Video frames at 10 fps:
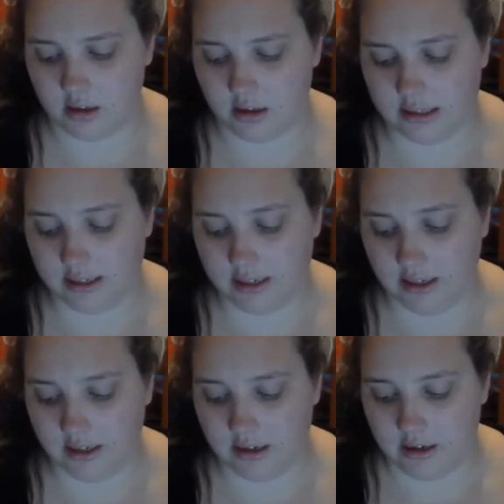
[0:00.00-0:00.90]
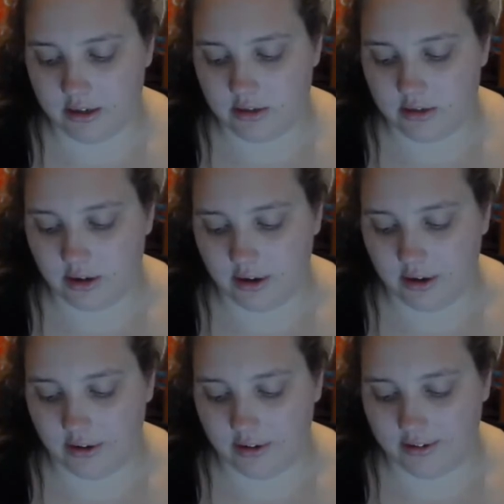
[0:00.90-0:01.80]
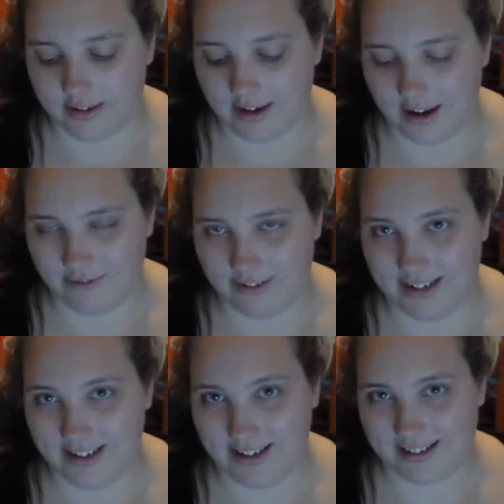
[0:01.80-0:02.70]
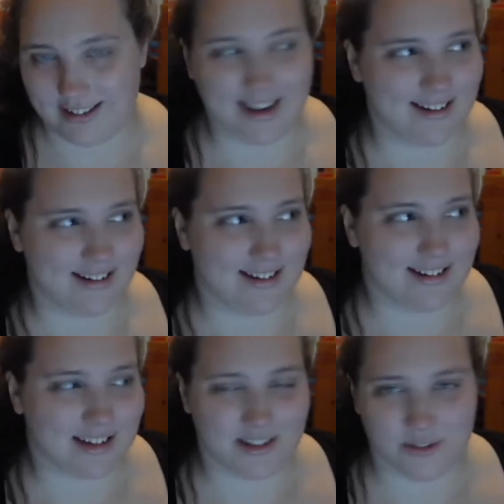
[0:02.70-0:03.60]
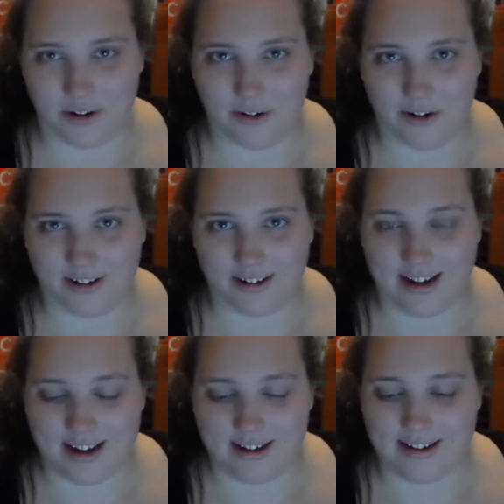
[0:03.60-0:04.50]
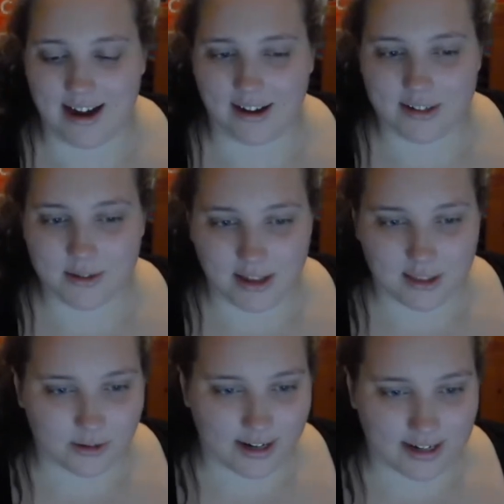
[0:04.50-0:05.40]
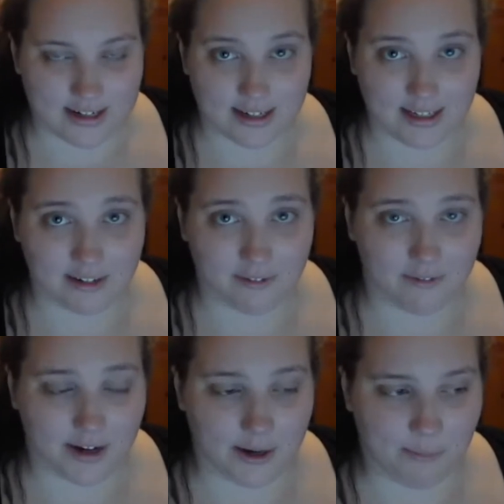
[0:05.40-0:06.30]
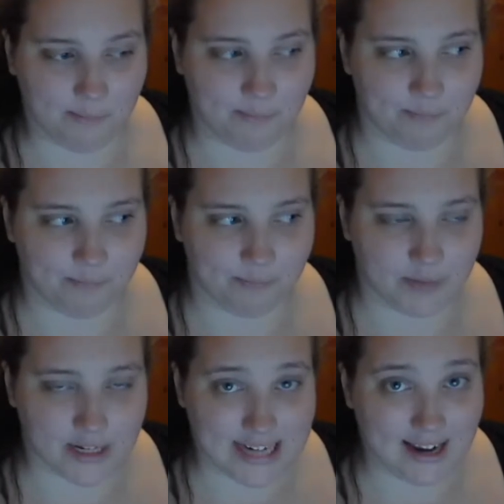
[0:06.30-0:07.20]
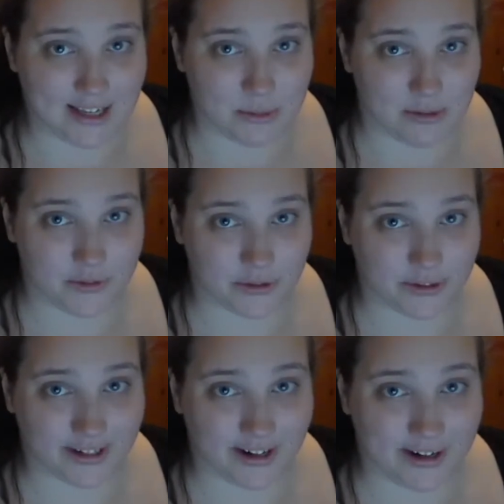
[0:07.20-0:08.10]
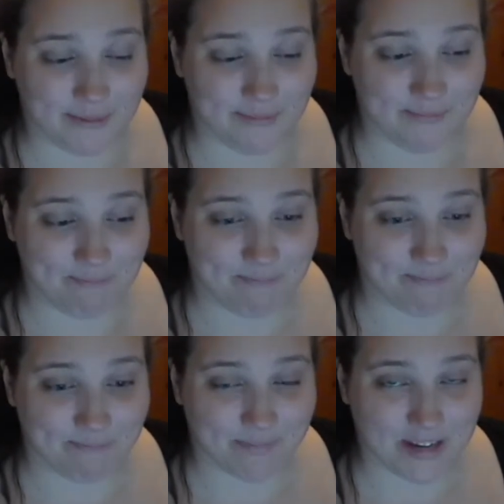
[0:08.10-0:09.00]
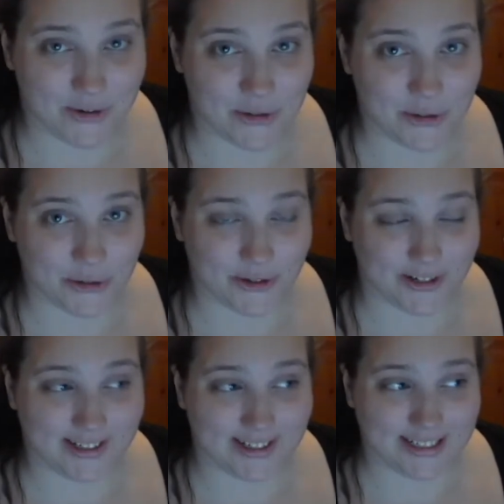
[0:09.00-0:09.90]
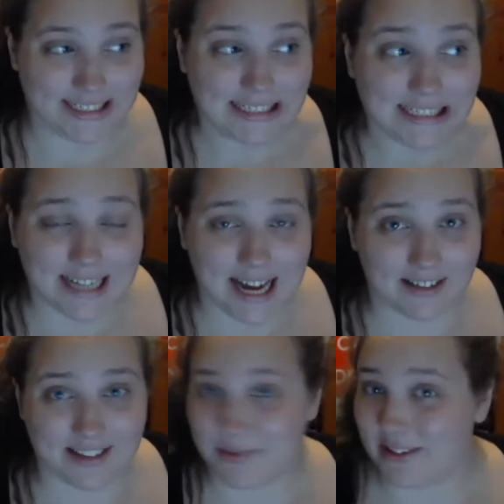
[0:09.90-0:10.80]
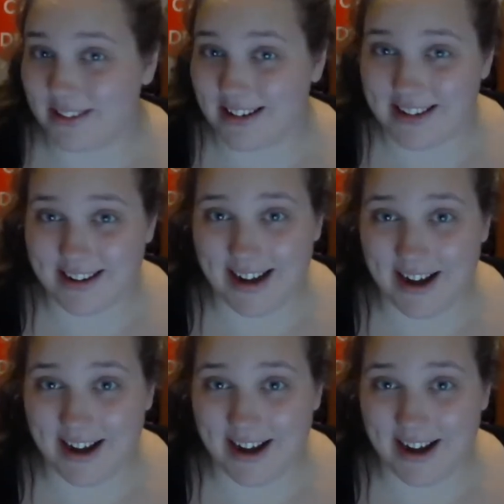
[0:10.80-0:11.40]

Glee, so yeah, I'm really excited, and it's actually not long now, so I thought I'd give a Taylor Swift song a go. Not sure how this one's gonna turn